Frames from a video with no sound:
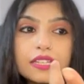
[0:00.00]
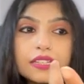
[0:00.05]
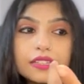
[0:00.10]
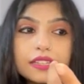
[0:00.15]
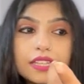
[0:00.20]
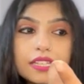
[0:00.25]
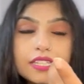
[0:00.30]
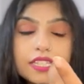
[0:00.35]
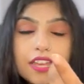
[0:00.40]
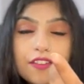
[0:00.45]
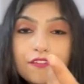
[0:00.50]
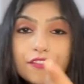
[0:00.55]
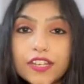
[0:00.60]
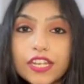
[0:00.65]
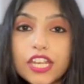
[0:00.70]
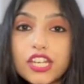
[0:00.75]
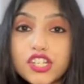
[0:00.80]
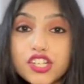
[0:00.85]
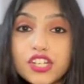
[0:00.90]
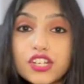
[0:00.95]
the
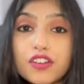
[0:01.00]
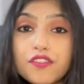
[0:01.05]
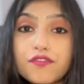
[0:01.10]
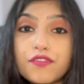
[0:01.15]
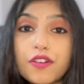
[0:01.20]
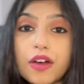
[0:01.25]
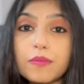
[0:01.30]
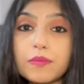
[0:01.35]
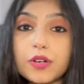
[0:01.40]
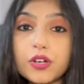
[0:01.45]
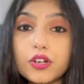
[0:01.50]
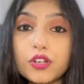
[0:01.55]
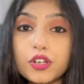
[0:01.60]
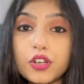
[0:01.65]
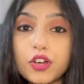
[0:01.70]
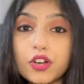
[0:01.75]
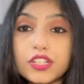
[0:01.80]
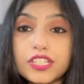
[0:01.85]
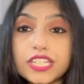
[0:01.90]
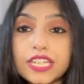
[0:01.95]
definition of
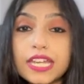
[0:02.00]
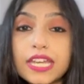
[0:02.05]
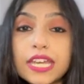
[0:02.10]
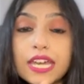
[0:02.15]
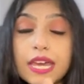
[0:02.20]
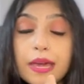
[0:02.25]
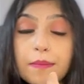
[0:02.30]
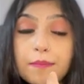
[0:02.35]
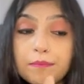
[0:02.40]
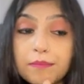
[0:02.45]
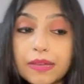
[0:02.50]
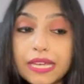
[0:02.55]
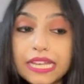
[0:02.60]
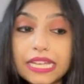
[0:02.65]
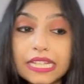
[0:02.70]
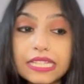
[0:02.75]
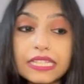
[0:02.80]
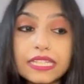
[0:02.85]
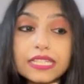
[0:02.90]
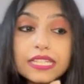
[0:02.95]
pharmacology
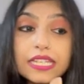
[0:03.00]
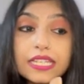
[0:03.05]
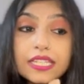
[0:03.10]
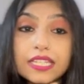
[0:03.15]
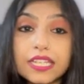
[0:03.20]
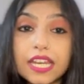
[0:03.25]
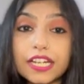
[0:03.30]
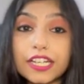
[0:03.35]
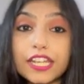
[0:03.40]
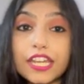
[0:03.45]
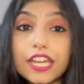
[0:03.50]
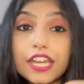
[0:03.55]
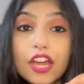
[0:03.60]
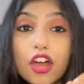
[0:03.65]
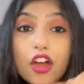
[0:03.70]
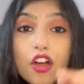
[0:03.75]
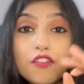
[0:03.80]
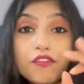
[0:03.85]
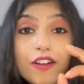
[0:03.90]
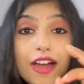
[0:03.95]
means the study
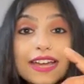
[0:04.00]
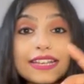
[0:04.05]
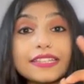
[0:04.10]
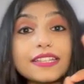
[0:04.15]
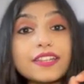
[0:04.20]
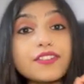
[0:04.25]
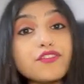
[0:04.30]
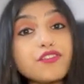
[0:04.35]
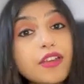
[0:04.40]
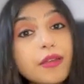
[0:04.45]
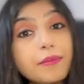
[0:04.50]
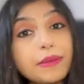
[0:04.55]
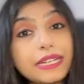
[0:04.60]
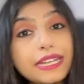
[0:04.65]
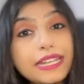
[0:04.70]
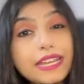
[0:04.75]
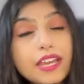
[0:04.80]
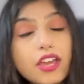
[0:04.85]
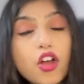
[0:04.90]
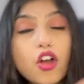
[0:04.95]
of either
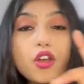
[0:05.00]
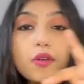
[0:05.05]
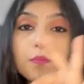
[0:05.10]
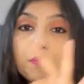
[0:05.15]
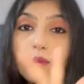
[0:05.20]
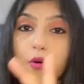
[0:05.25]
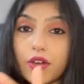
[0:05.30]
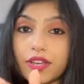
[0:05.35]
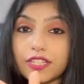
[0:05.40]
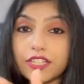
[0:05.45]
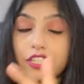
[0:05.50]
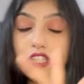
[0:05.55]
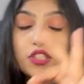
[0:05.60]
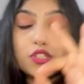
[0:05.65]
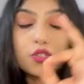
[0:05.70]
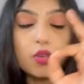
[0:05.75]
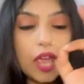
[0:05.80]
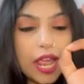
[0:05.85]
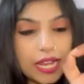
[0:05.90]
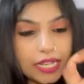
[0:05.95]
remedy or poison.
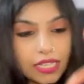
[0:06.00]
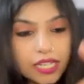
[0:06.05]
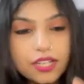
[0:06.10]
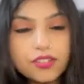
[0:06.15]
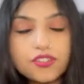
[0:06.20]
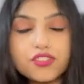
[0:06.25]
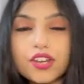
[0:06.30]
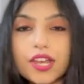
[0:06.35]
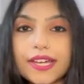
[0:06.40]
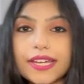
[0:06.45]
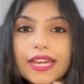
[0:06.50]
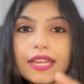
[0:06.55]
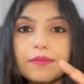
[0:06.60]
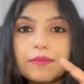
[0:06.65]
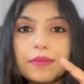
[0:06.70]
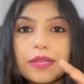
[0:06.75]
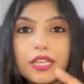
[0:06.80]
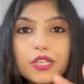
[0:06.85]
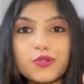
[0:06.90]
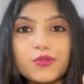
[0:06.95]
So any drug can
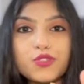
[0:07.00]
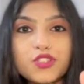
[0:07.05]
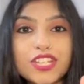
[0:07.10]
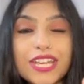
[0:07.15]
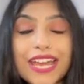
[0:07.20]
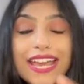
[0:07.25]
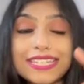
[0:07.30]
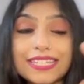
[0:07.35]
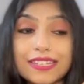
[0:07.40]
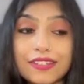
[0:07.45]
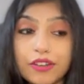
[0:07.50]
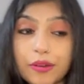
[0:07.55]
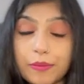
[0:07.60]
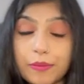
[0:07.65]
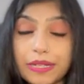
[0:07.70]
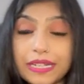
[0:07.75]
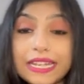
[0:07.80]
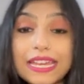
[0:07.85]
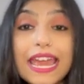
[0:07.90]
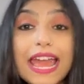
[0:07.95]
be used as a
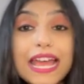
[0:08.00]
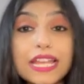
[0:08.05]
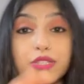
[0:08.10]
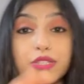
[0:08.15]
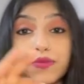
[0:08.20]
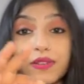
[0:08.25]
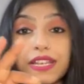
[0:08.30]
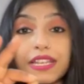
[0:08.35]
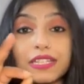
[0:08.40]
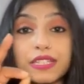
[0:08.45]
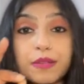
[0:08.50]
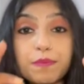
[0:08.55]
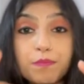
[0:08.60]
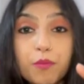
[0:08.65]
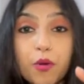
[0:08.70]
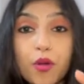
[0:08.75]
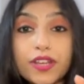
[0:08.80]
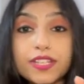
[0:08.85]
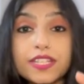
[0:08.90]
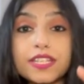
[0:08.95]
remedy as well as a
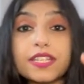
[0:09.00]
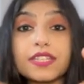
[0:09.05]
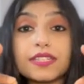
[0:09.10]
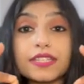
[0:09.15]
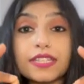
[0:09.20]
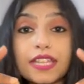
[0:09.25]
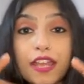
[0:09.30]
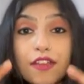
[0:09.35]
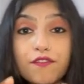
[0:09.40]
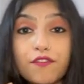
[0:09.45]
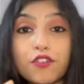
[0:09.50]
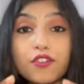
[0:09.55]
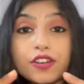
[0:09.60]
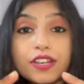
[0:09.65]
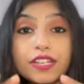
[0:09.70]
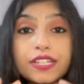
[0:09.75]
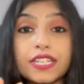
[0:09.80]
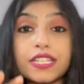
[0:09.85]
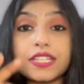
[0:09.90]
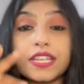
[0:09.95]
poison. Therefore,
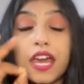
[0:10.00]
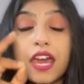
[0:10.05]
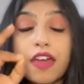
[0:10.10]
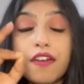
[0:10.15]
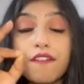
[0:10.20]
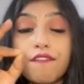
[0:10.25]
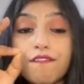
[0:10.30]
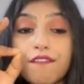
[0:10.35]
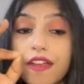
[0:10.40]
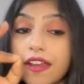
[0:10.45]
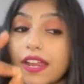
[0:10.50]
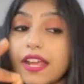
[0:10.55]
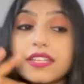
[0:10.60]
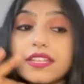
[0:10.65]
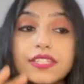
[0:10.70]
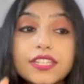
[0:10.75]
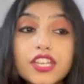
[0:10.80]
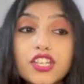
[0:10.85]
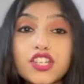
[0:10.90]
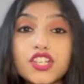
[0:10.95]
it is very
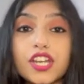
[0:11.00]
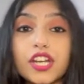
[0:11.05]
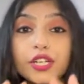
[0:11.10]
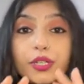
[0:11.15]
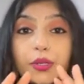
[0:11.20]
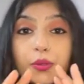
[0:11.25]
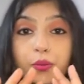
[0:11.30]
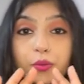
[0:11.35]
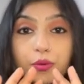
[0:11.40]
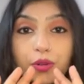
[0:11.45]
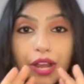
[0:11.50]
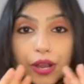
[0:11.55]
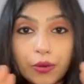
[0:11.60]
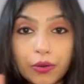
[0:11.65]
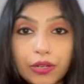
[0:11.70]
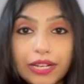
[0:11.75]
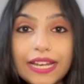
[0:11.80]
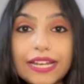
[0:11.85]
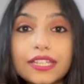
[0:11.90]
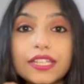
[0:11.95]
essential to
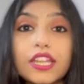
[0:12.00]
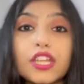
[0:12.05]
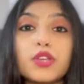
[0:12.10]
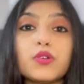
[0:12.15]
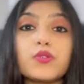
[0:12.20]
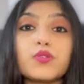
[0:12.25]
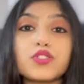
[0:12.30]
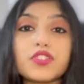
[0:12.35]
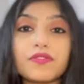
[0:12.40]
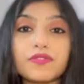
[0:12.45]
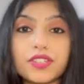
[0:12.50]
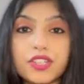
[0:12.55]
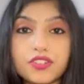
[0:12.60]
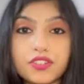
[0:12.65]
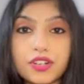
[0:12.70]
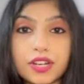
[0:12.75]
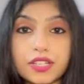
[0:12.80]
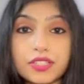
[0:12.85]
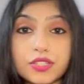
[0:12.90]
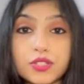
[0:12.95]
regulate the use of the
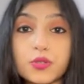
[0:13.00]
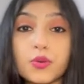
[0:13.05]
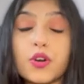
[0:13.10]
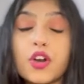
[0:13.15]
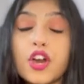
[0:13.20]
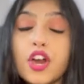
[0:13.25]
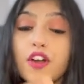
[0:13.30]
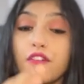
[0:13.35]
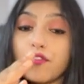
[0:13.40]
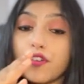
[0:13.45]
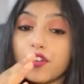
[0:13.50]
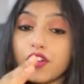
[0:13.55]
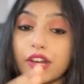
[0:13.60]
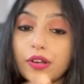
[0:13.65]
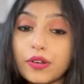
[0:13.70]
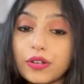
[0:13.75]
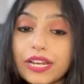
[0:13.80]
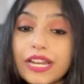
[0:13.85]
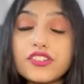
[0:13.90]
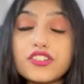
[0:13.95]
drug. So for
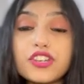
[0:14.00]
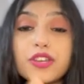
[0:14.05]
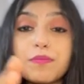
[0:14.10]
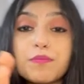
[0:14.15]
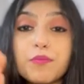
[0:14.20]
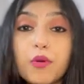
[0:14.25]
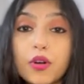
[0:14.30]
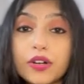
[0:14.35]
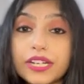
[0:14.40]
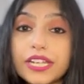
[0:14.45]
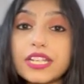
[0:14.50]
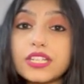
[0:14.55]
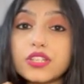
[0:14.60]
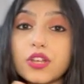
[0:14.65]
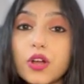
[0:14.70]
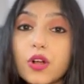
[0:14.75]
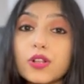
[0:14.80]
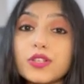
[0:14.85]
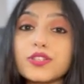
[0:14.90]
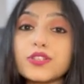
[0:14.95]
regulatory bodies
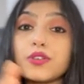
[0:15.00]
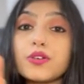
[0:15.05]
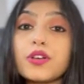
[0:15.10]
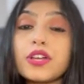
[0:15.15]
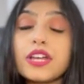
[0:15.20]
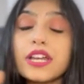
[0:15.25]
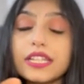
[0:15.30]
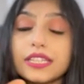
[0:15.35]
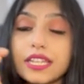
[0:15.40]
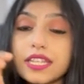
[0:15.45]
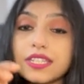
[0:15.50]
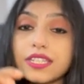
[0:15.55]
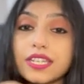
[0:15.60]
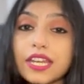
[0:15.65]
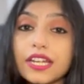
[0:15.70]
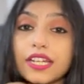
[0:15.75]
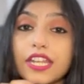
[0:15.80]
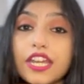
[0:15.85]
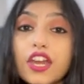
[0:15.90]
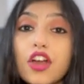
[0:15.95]
also, the
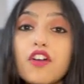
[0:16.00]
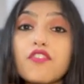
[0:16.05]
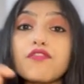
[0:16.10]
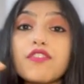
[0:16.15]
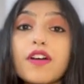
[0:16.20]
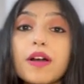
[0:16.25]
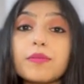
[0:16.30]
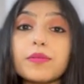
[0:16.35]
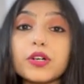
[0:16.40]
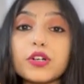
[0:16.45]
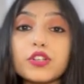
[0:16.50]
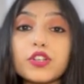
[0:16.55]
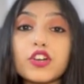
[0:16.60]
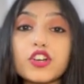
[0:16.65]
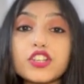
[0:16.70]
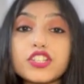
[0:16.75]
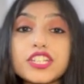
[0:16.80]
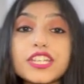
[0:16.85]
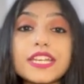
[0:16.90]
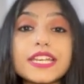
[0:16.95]
study of pharmacology